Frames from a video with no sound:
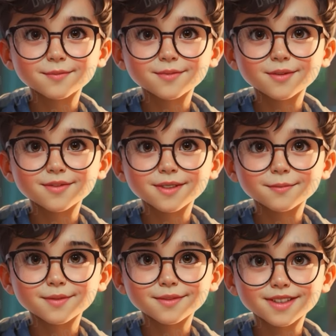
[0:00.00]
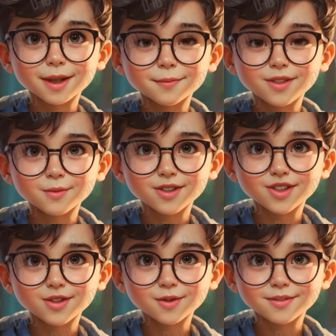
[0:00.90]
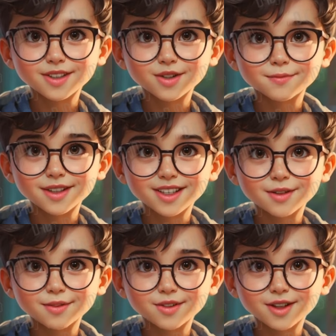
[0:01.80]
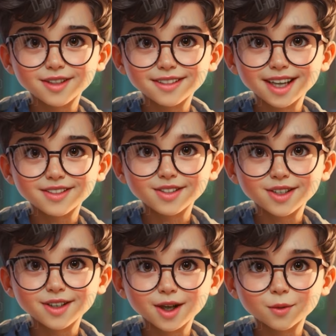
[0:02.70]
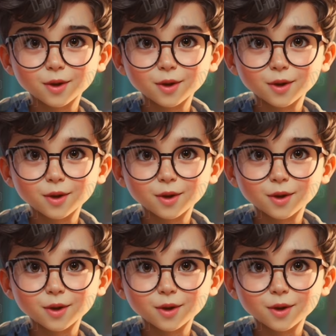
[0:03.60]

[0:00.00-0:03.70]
a few simple steps to ensure that your videos are engaging,